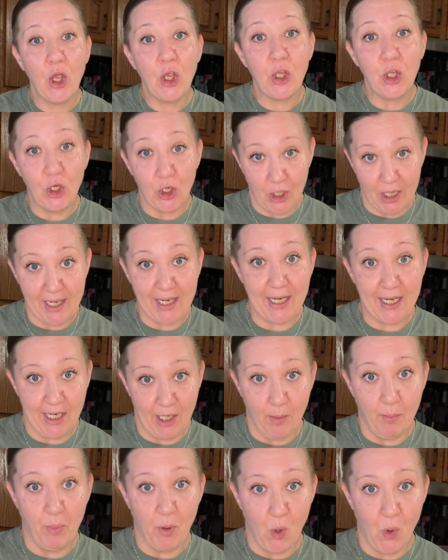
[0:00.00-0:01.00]
You're gonna
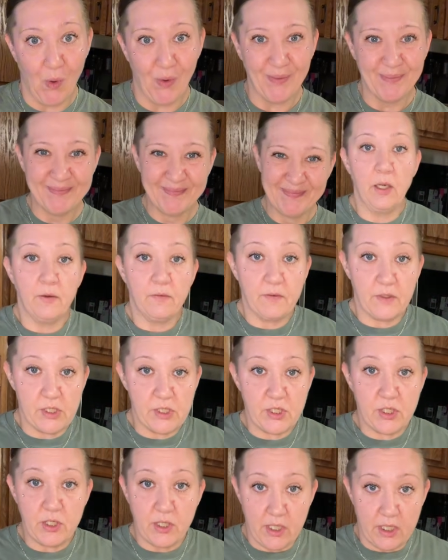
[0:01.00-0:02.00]
need a bowl.
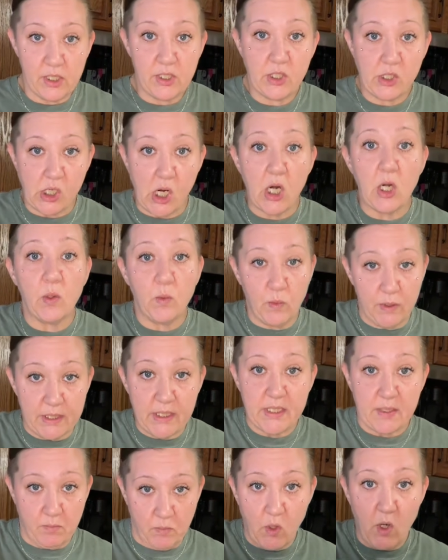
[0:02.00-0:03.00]
First, you're gonna start with
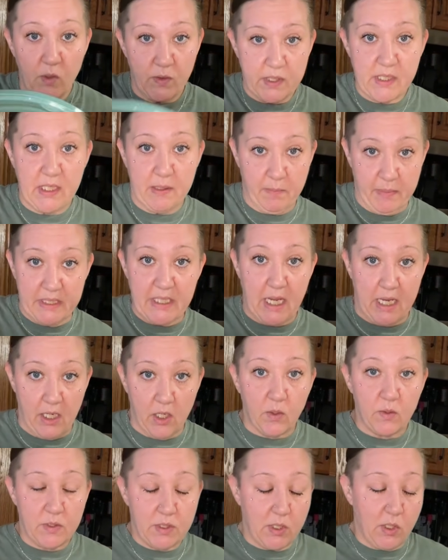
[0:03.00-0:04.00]
some roasted
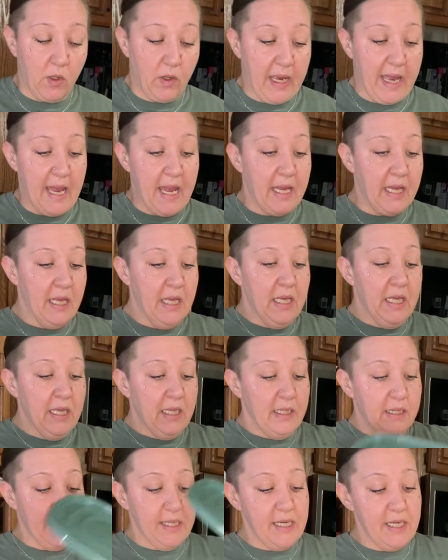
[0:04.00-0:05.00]
potatoes, okay?
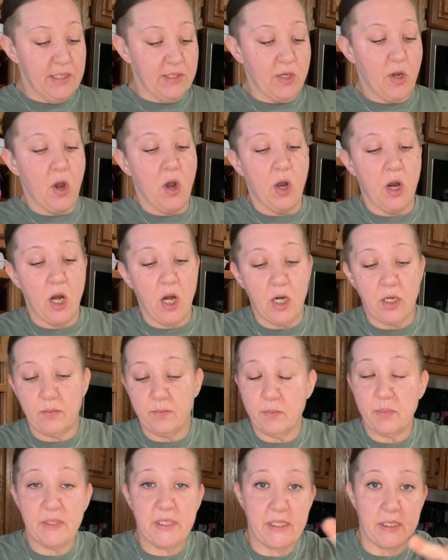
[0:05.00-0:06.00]
These are
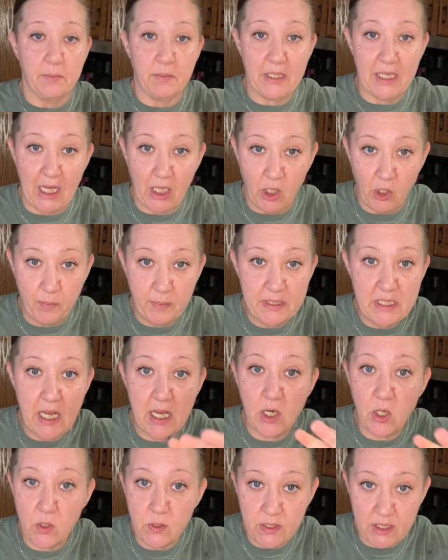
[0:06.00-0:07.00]
some yellow
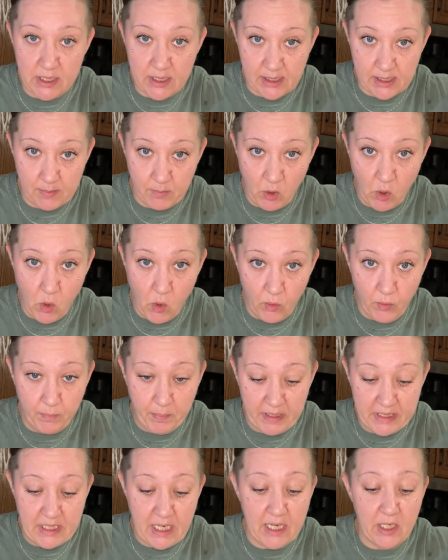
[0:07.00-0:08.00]
potatoes and some gold
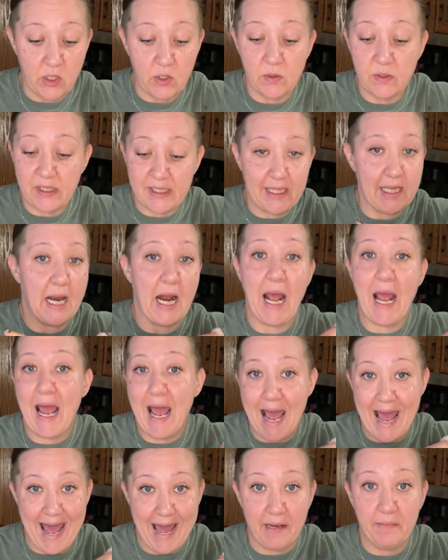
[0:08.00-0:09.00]
potatoes that I
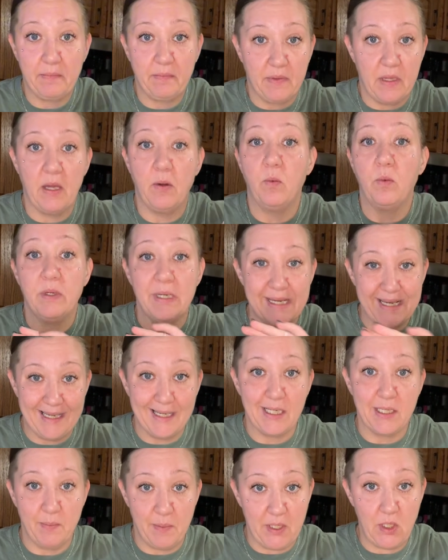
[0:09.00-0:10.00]
had that
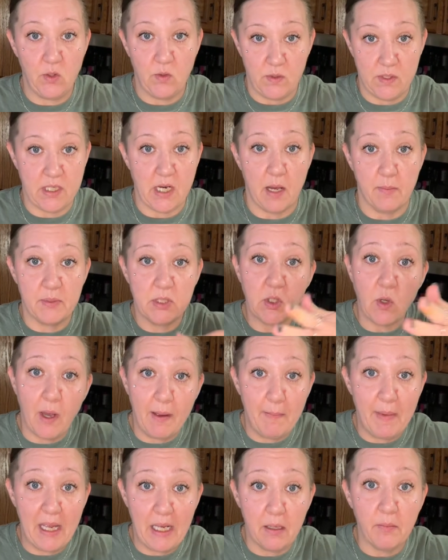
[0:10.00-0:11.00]
needed to be used up. So I
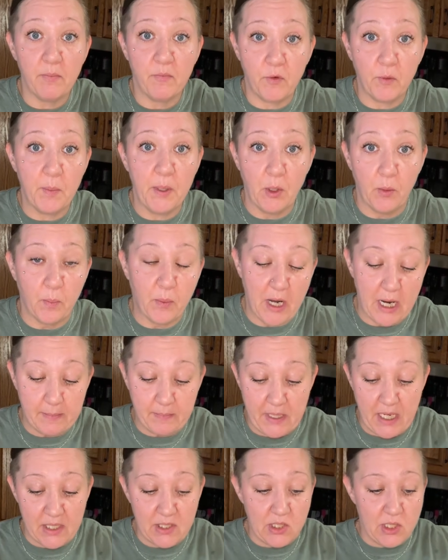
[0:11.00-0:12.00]
made them for meal
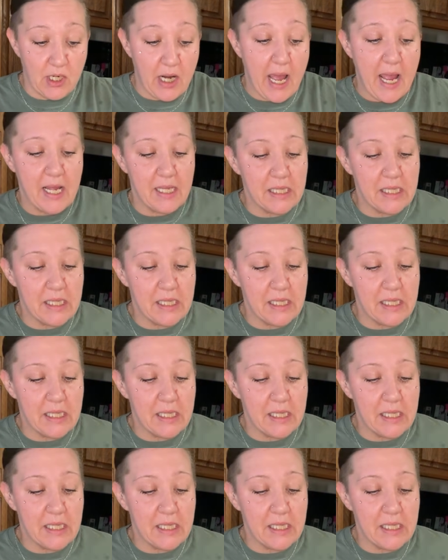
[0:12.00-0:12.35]
prep yesterday.